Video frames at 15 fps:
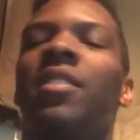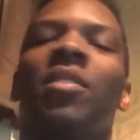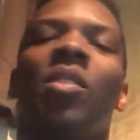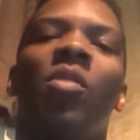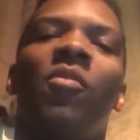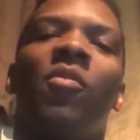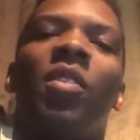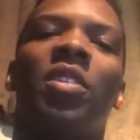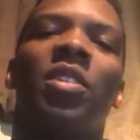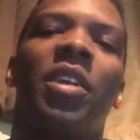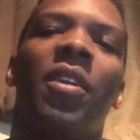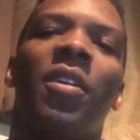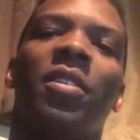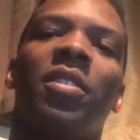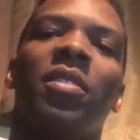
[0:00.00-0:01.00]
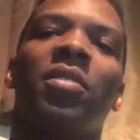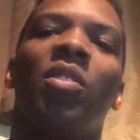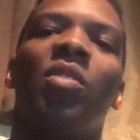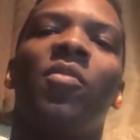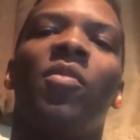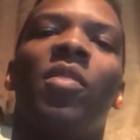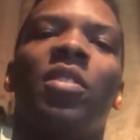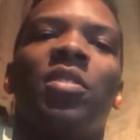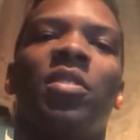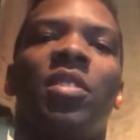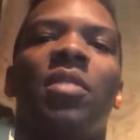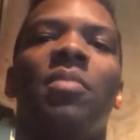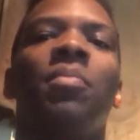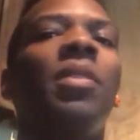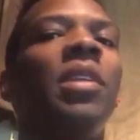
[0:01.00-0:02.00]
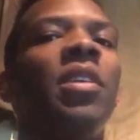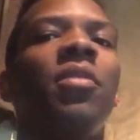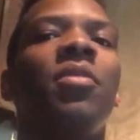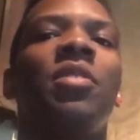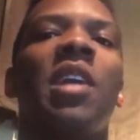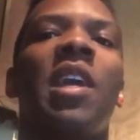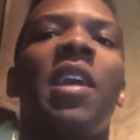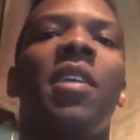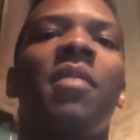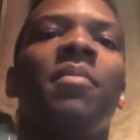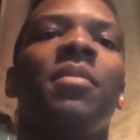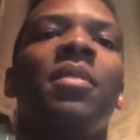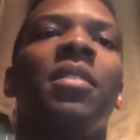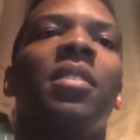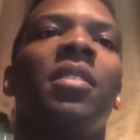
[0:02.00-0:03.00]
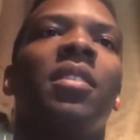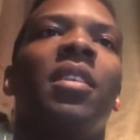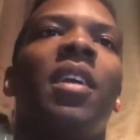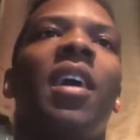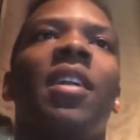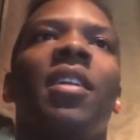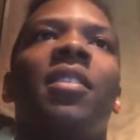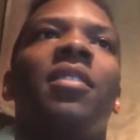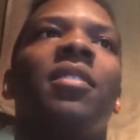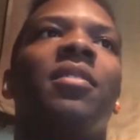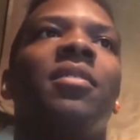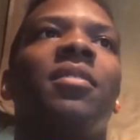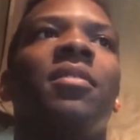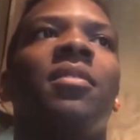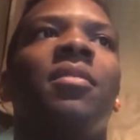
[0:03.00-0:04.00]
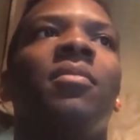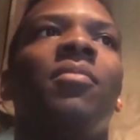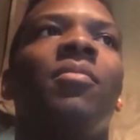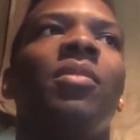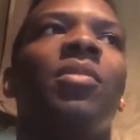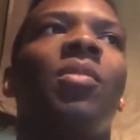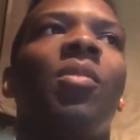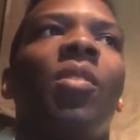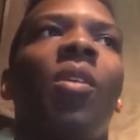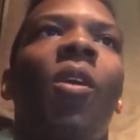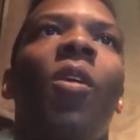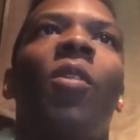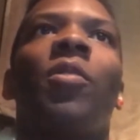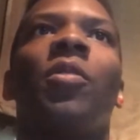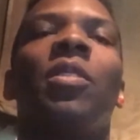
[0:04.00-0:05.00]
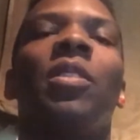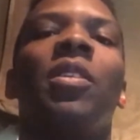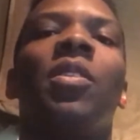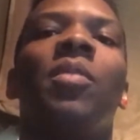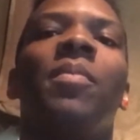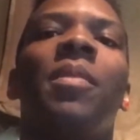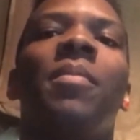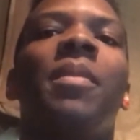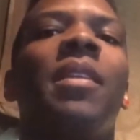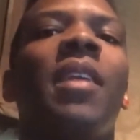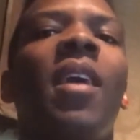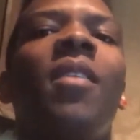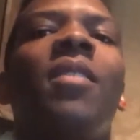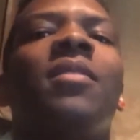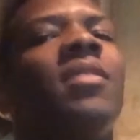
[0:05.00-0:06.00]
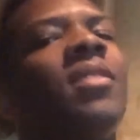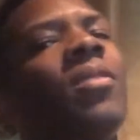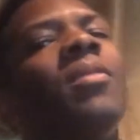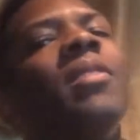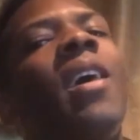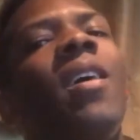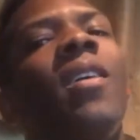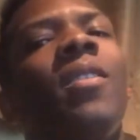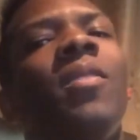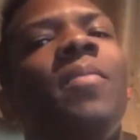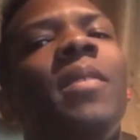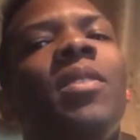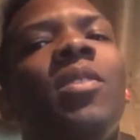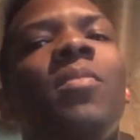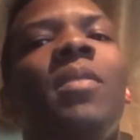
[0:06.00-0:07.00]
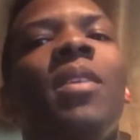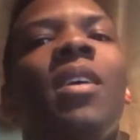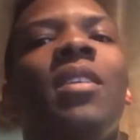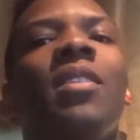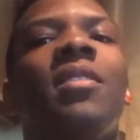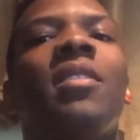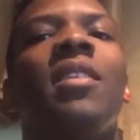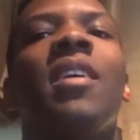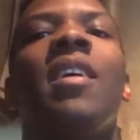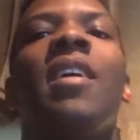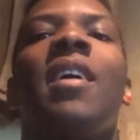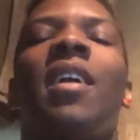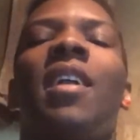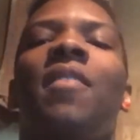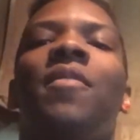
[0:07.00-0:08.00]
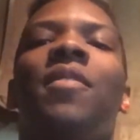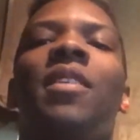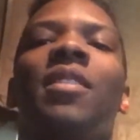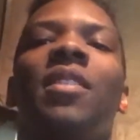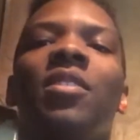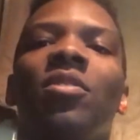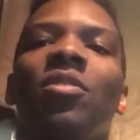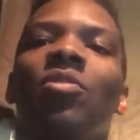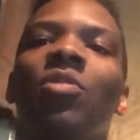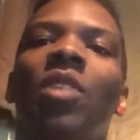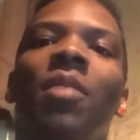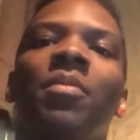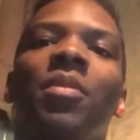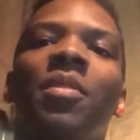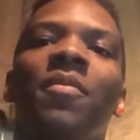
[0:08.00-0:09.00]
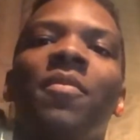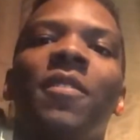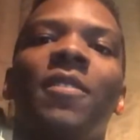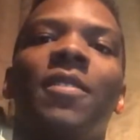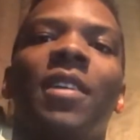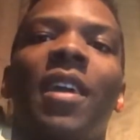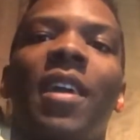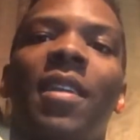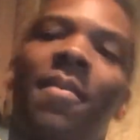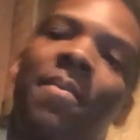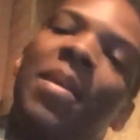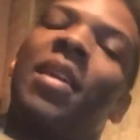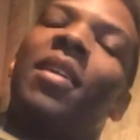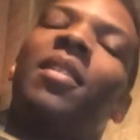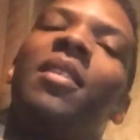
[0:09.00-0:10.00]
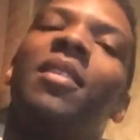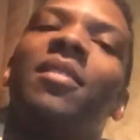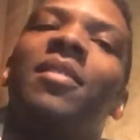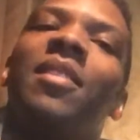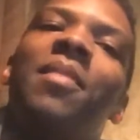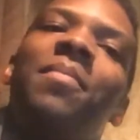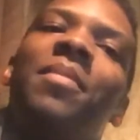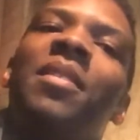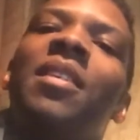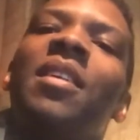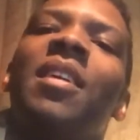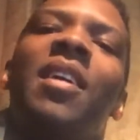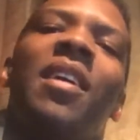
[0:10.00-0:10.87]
He's an Overwatch character. Overwatch is a pretty huge game. Kind of was going harder a little bit, but now it's slowed down a little bit. And I feel like they just dropped Doomfist to kind of pick things up,